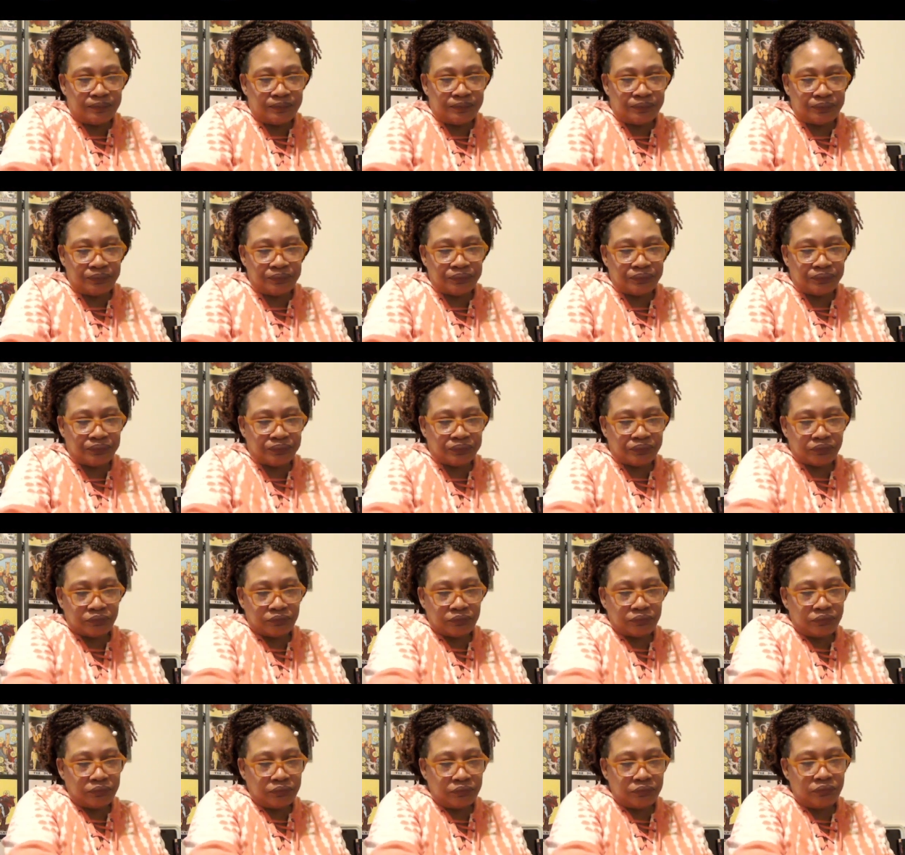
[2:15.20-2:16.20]

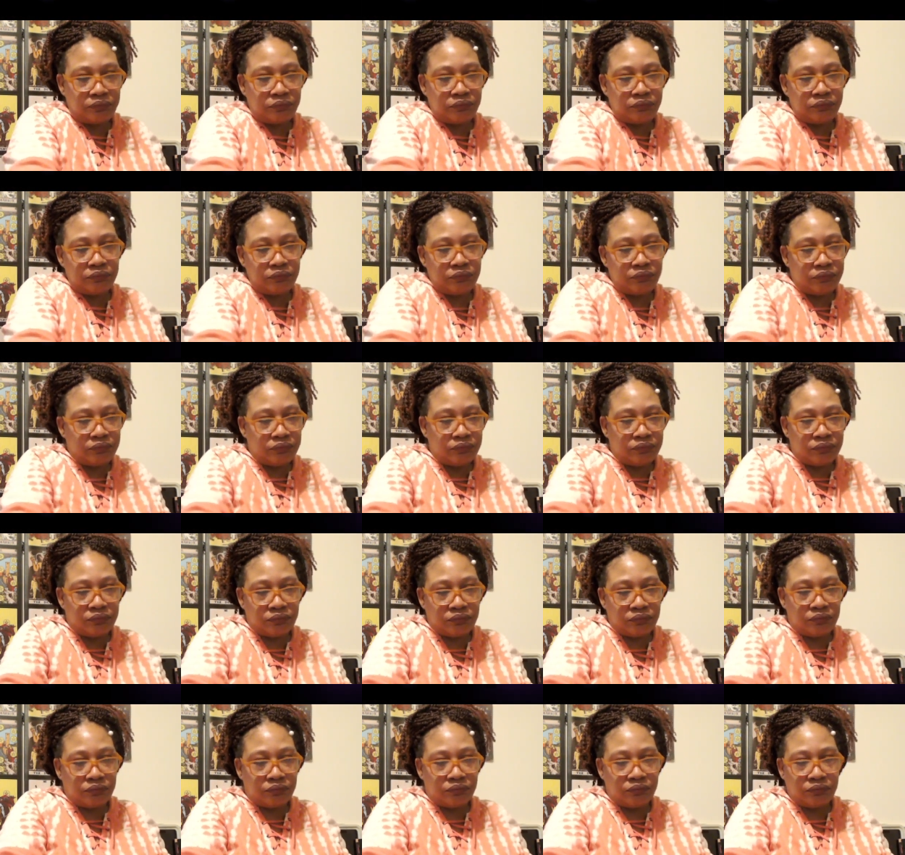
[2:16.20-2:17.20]

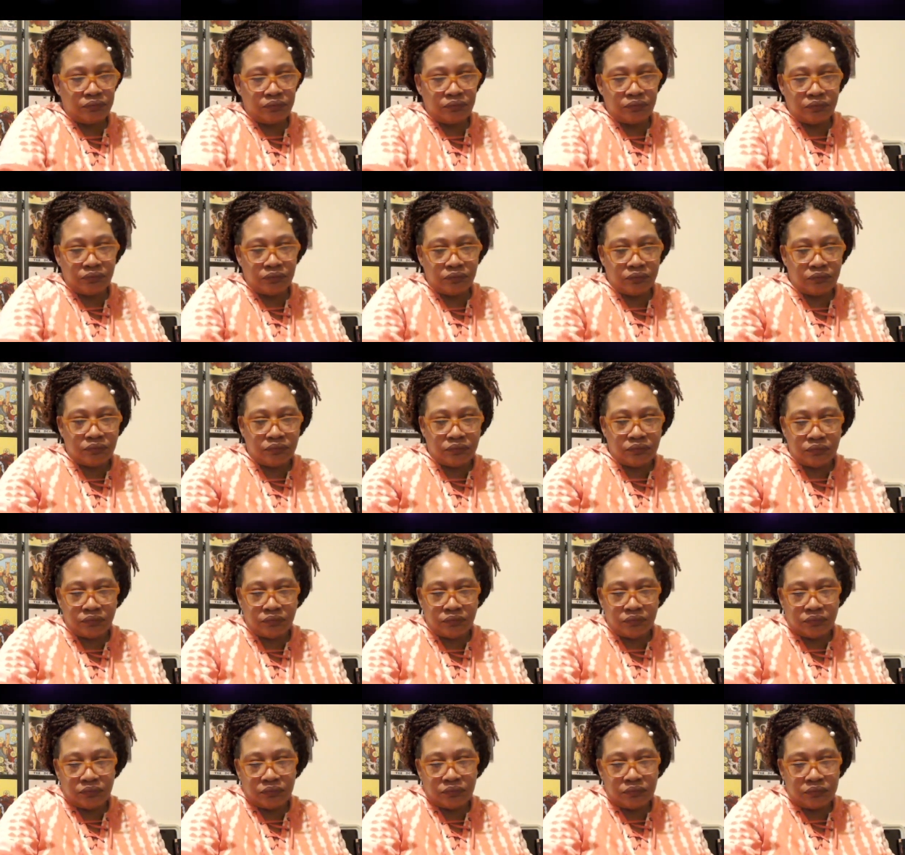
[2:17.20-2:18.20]

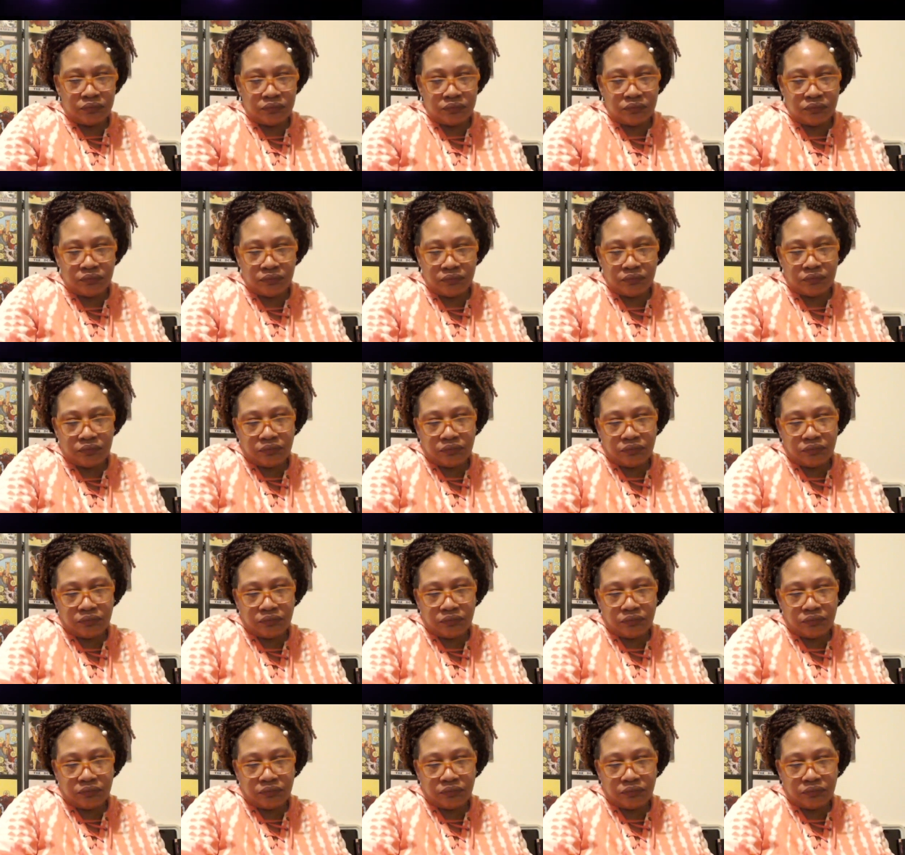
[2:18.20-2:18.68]
(no one is talking)